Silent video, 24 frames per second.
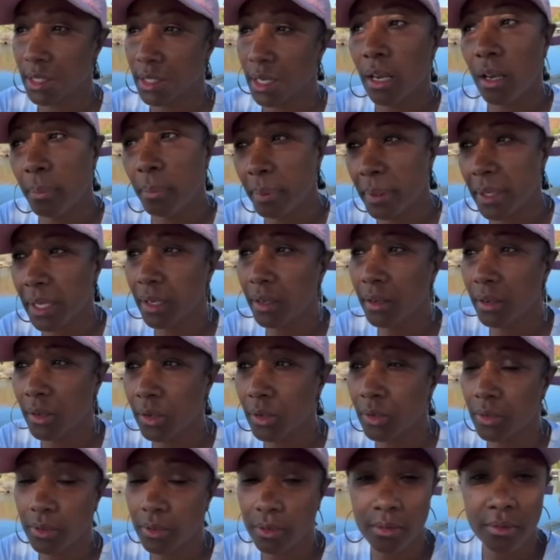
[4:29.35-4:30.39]

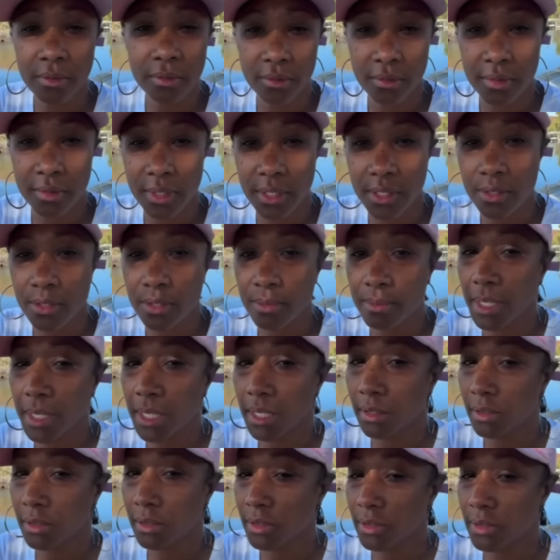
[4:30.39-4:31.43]
uphill. There's some
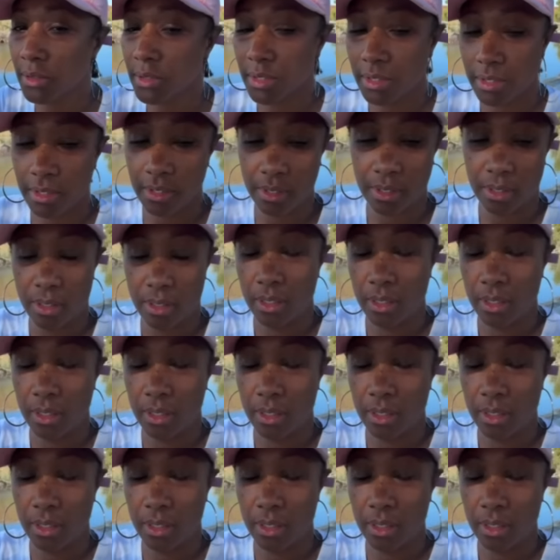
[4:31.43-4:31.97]
hills.